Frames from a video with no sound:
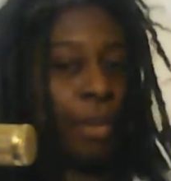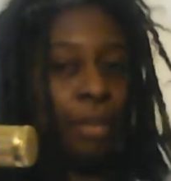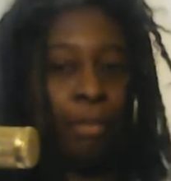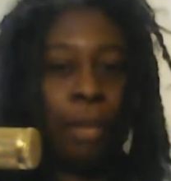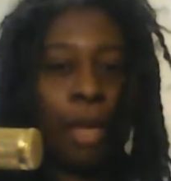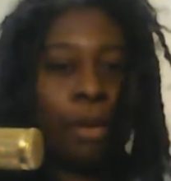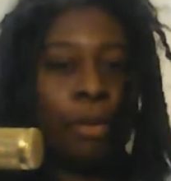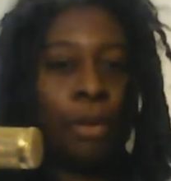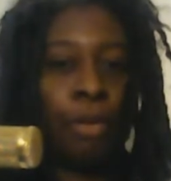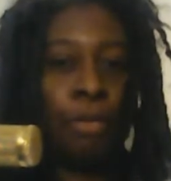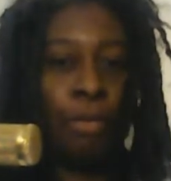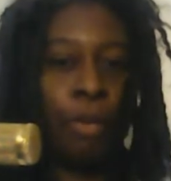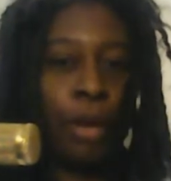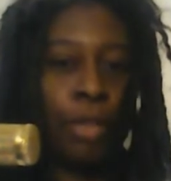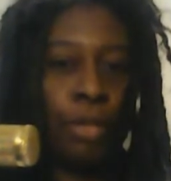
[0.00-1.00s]
I'm not going to even
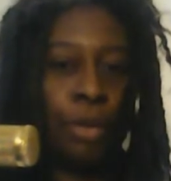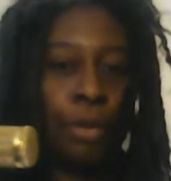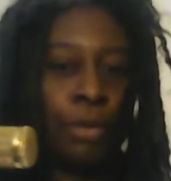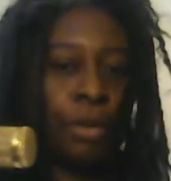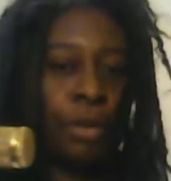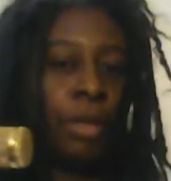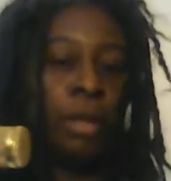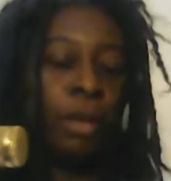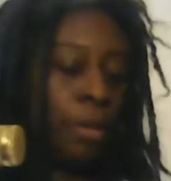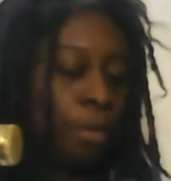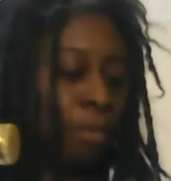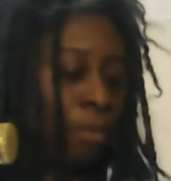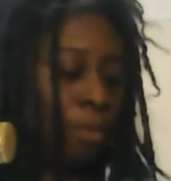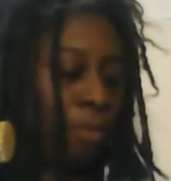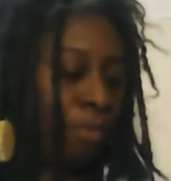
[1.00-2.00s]
rate those.
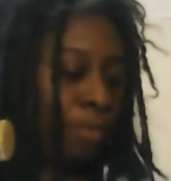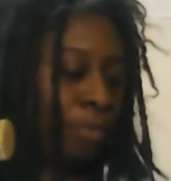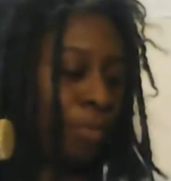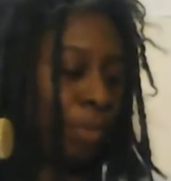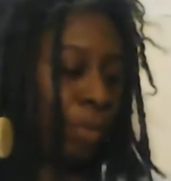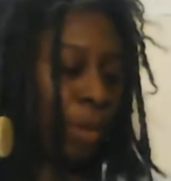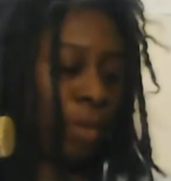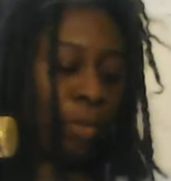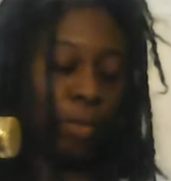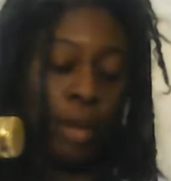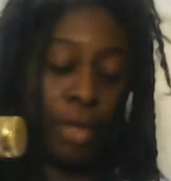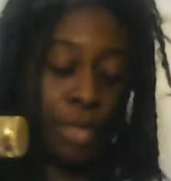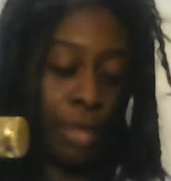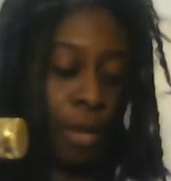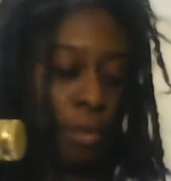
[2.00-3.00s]

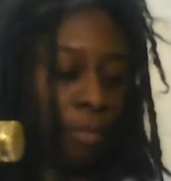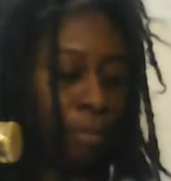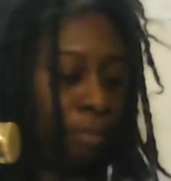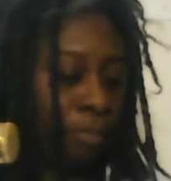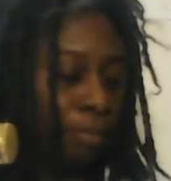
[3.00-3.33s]
Rate them.